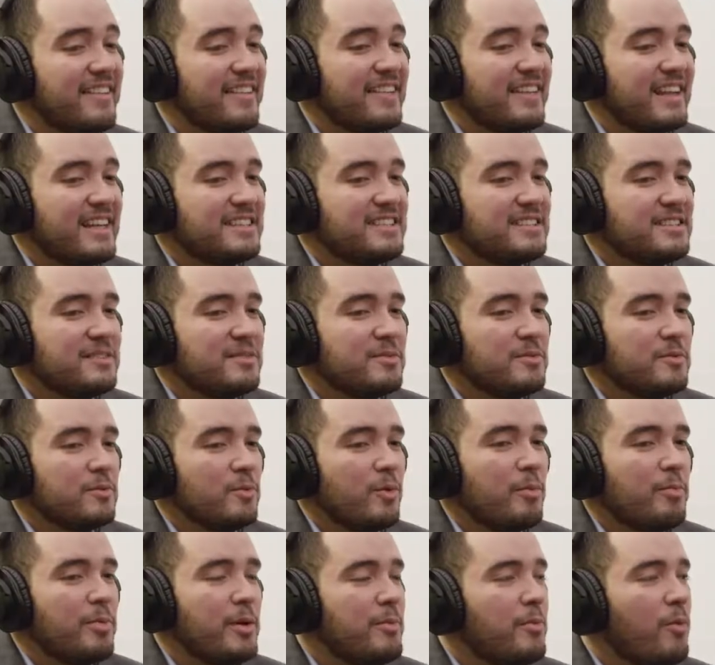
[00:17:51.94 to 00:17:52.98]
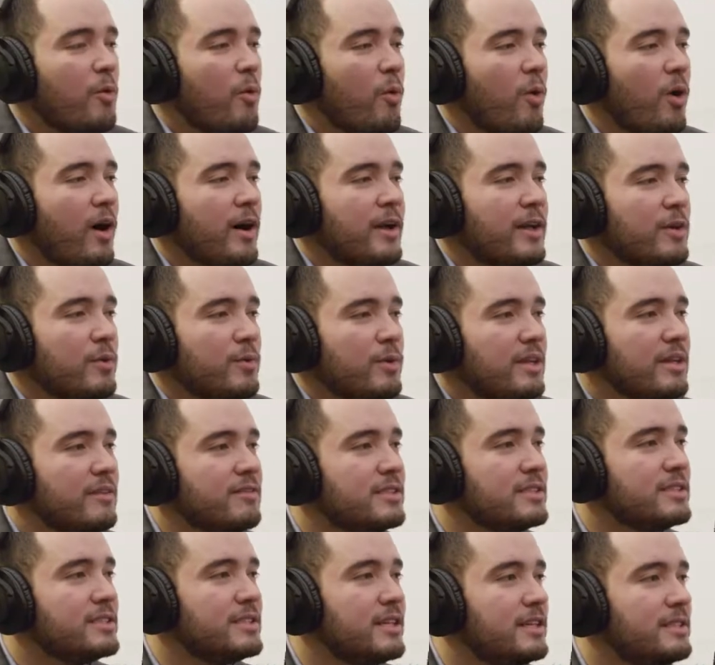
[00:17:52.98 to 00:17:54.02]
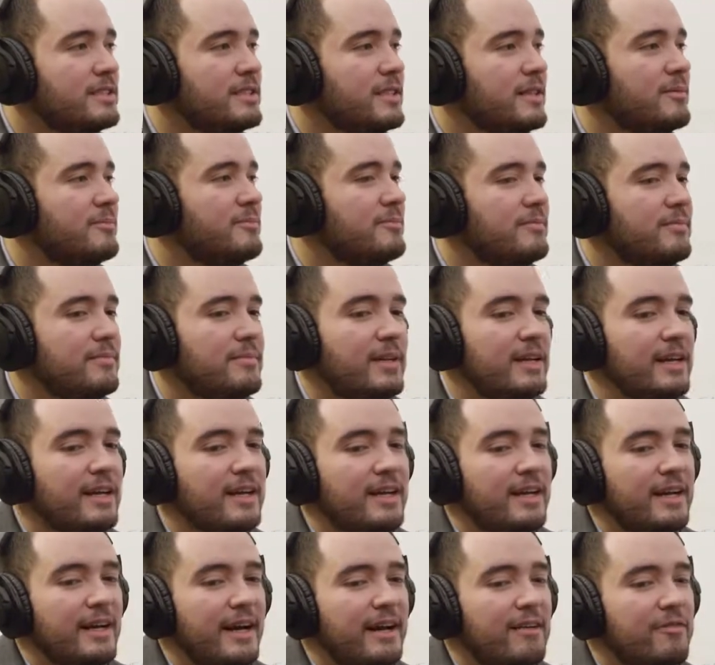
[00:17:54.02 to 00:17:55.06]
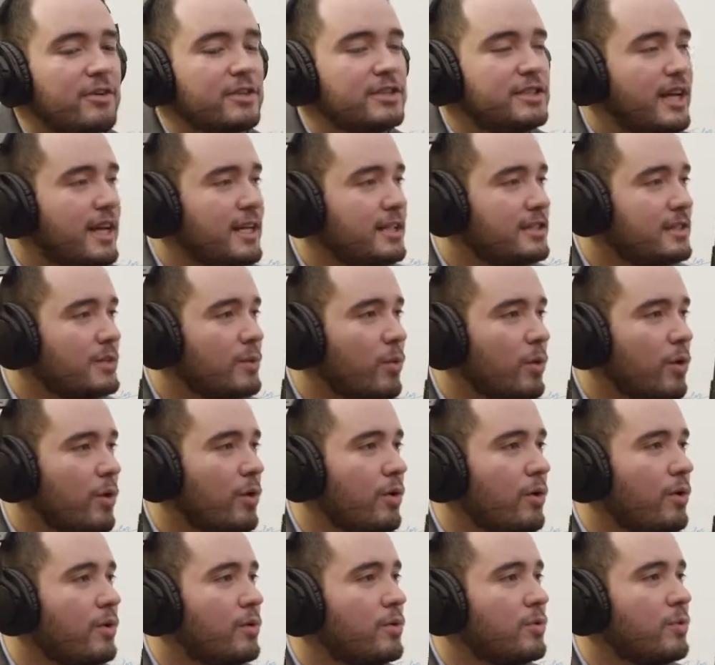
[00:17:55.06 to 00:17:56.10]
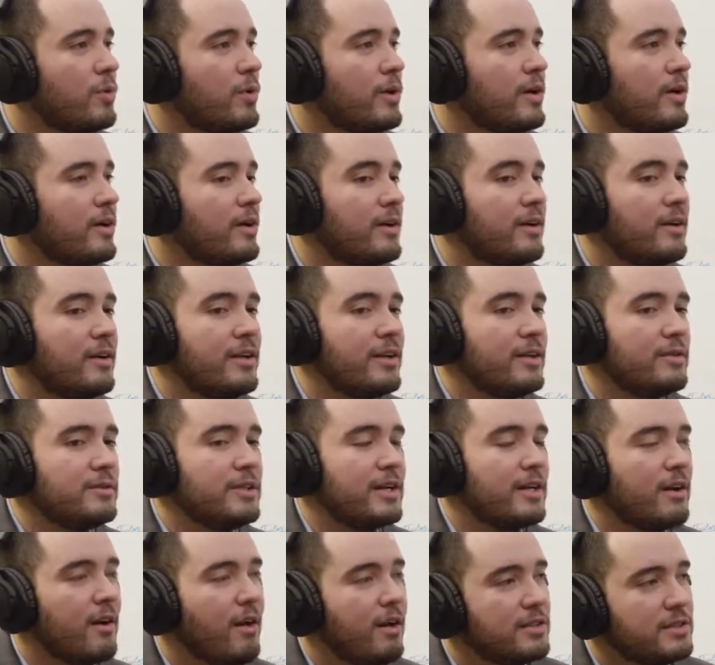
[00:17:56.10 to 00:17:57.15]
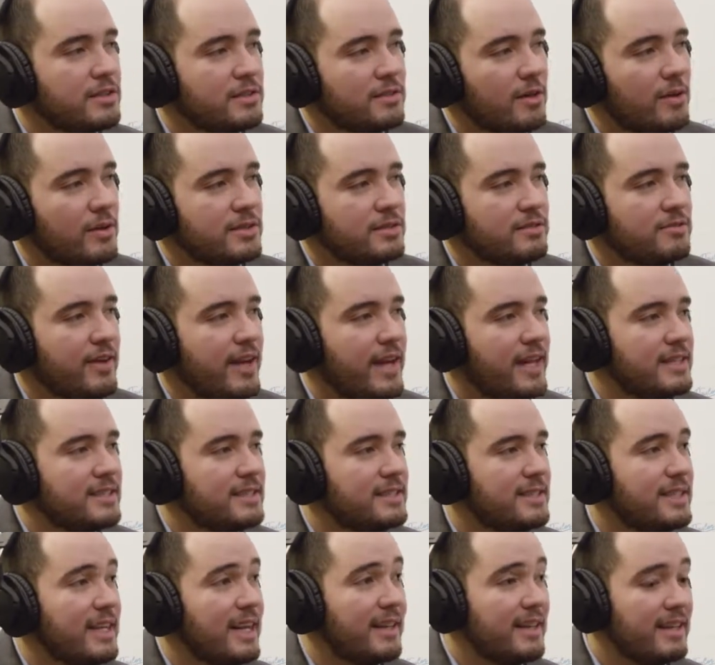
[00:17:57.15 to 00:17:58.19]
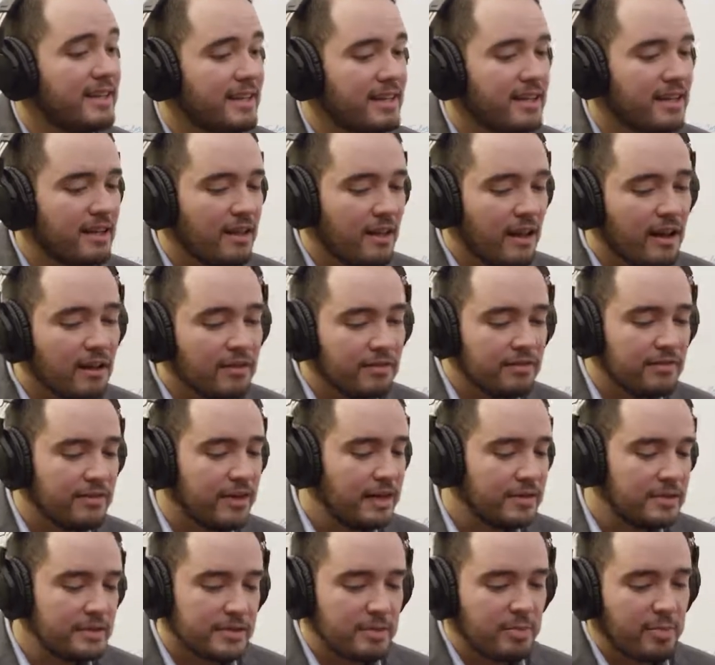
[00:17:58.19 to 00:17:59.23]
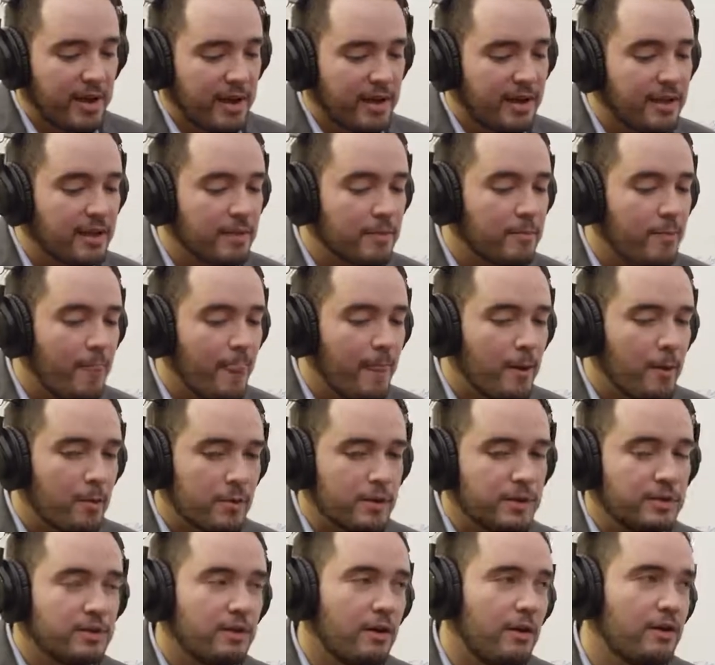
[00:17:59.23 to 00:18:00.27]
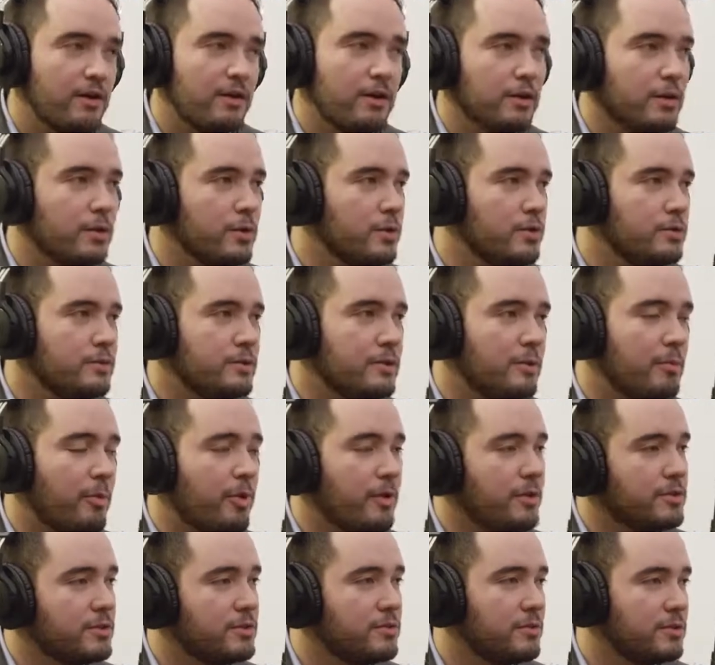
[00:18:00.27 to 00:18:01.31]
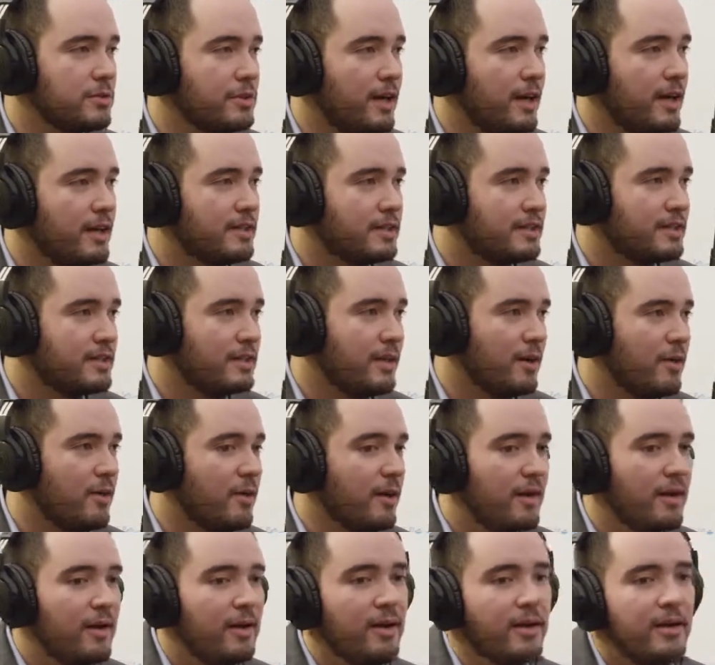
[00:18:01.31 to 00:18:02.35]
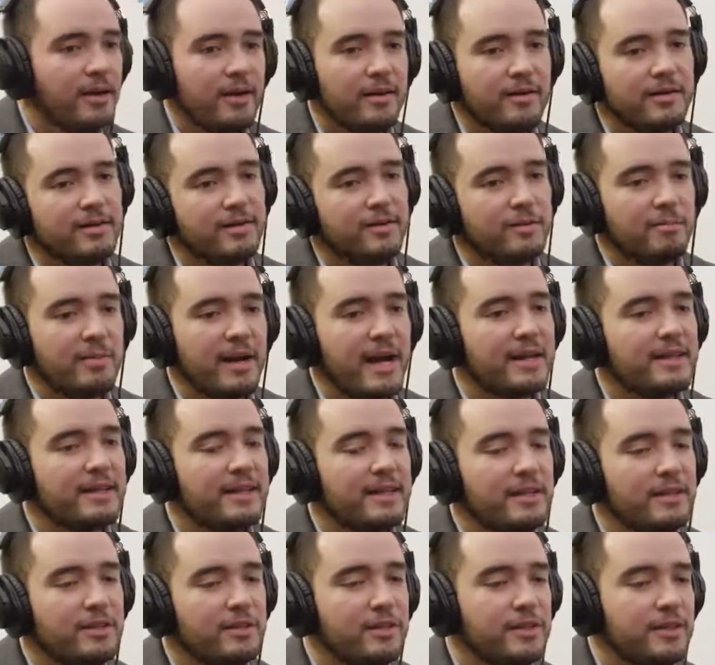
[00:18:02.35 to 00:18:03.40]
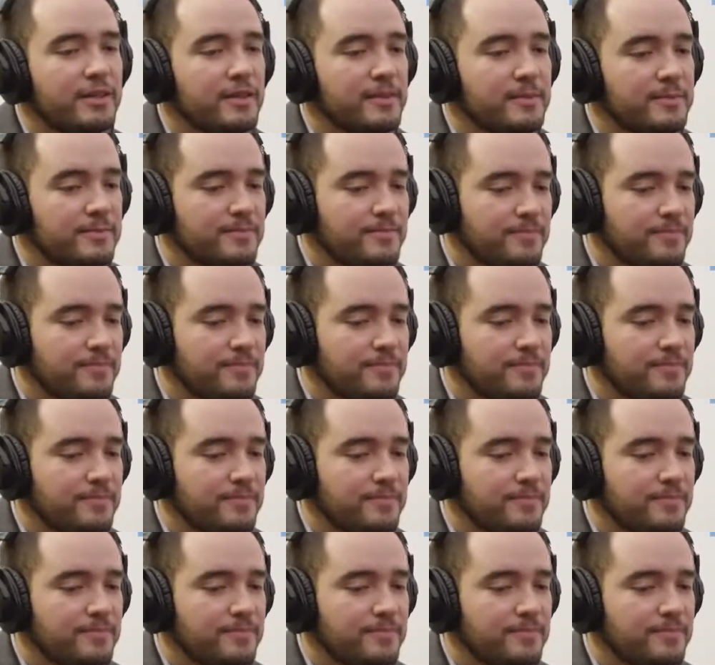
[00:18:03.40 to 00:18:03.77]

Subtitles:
think that's what people want. We live in such a ever-changing world where technology is always advancing, and I think in a lot of not just banking, we're starting to lose the personal touch. Back then you could